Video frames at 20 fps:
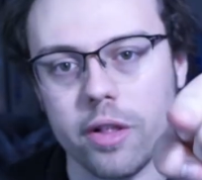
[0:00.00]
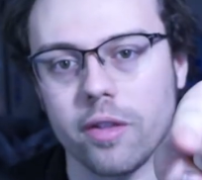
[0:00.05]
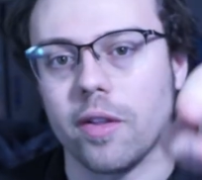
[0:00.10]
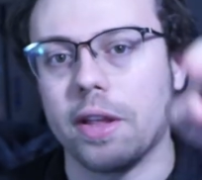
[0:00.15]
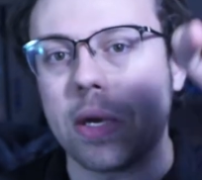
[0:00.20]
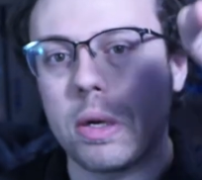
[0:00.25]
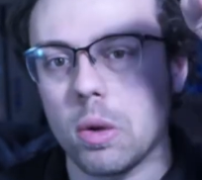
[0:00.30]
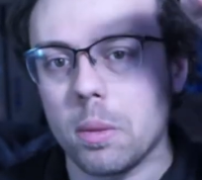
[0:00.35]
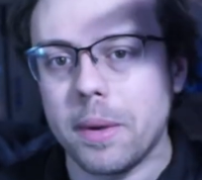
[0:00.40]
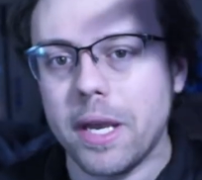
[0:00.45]
The
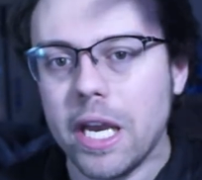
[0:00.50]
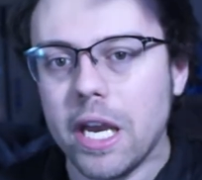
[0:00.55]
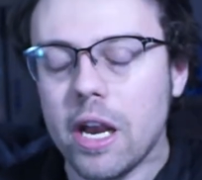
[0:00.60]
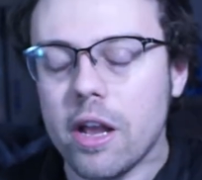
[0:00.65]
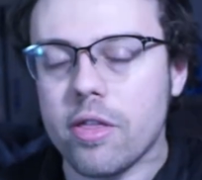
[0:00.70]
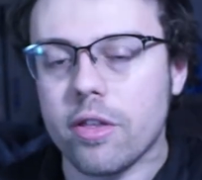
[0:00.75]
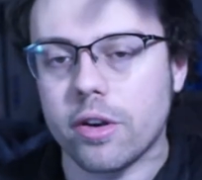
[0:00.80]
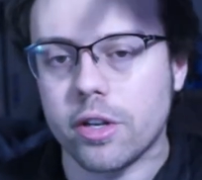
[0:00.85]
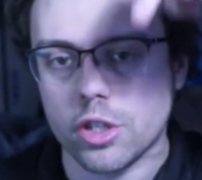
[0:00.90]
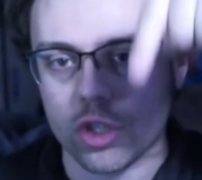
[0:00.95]
link will be
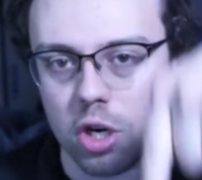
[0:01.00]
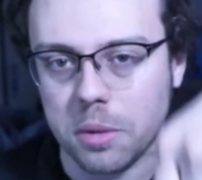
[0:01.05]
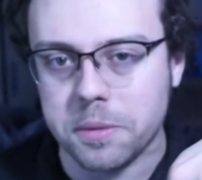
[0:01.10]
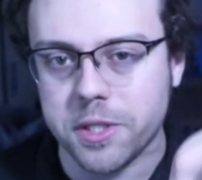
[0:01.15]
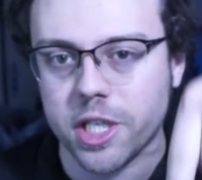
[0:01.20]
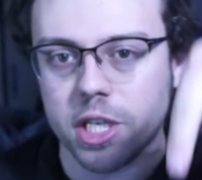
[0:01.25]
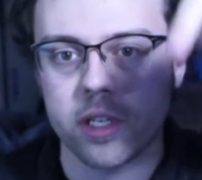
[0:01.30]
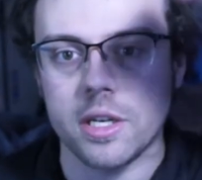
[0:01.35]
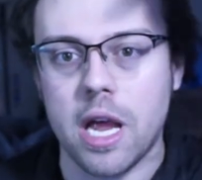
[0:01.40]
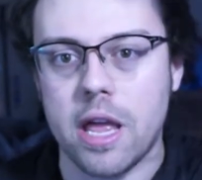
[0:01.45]
in the
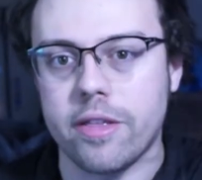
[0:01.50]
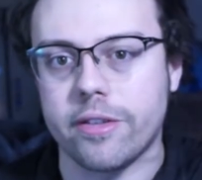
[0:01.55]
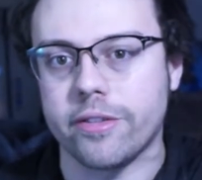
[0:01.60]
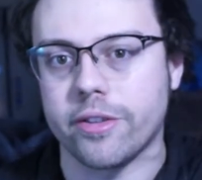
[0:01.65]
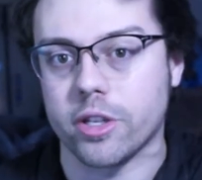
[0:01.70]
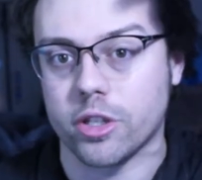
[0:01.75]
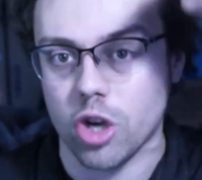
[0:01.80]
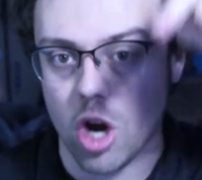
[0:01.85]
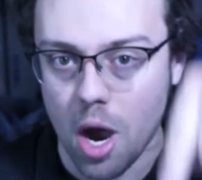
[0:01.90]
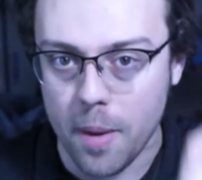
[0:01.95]
description and in
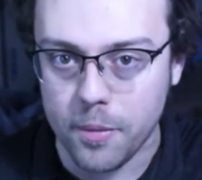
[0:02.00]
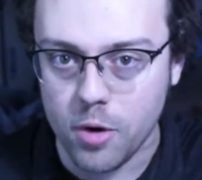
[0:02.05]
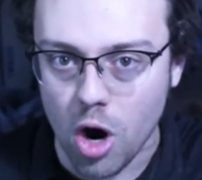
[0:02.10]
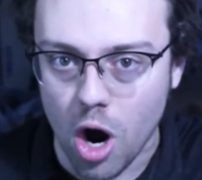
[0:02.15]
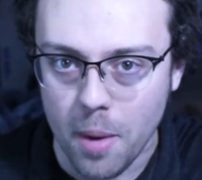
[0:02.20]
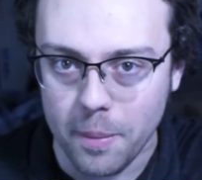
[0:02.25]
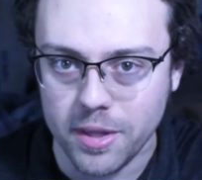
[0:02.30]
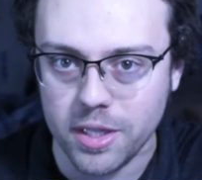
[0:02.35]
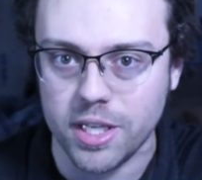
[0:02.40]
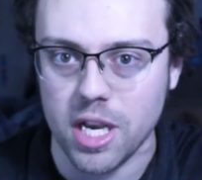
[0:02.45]
the top
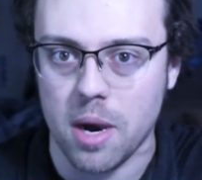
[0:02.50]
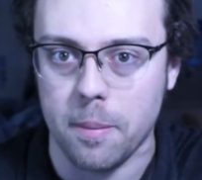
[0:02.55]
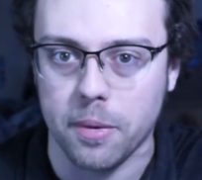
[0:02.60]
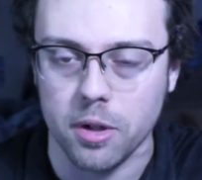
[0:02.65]
comment down